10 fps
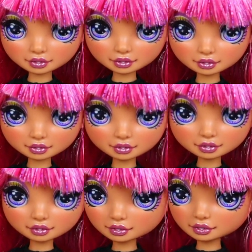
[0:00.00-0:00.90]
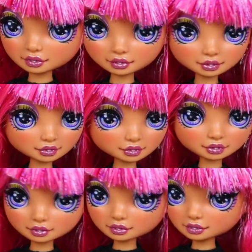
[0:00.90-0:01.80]
with the pink wig on.
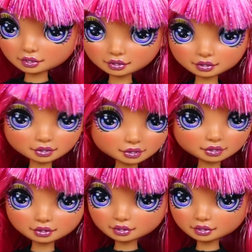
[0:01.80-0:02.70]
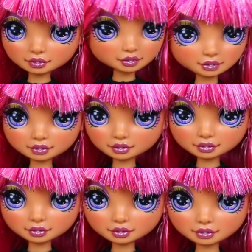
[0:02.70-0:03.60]
She looks super
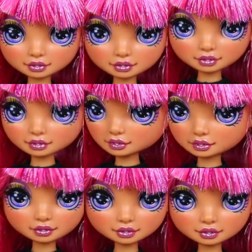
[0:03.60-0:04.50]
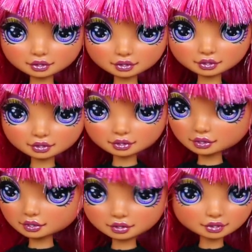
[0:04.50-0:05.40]
adorable. Hey, how about we
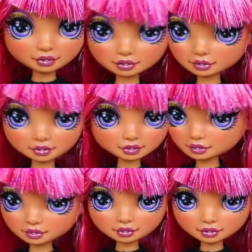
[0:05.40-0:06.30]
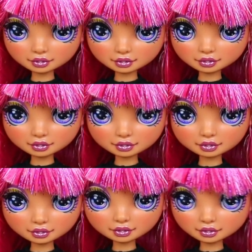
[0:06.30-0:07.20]
dress me up so we can have a fashion show? That's
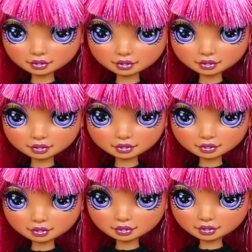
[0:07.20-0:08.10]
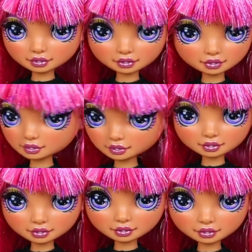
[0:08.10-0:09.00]
a great idea.
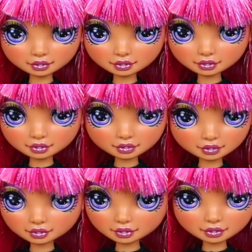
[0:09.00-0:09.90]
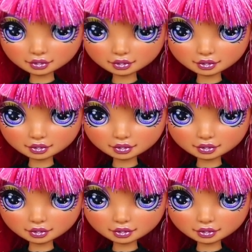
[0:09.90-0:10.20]
Yes, time to dress her